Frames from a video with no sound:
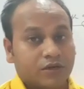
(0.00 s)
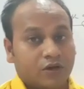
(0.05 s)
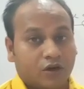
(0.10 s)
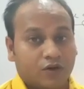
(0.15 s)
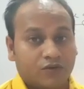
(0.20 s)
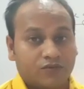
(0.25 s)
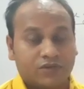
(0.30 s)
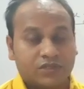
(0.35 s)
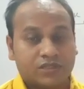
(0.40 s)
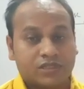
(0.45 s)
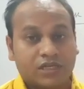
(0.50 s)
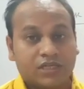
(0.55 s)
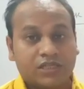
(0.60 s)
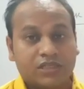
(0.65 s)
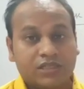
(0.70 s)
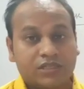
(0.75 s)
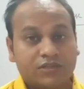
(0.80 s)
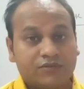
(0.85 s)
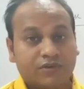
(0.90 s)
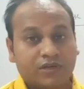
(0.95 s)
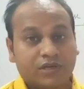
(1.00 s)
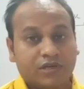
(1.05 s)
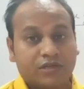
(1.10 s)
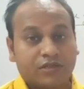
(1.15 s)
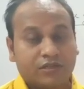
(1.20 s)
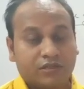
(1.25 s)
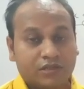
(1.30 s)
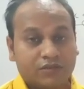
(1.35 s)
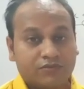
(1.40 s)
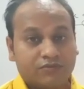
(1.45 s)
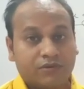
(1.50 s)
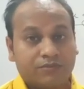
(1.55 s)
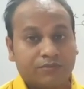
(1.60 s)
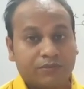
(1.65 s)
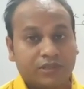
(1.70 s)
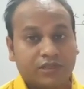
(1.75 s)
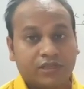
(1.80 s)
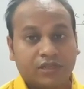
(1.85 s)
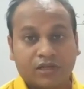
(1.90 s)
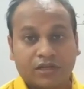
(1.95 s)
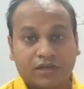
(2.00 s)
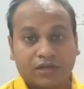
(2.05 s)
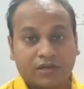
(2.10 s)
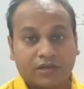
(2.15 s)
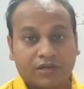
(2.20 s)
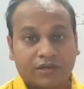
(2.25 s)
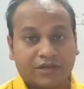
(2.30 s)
Obviously this will be the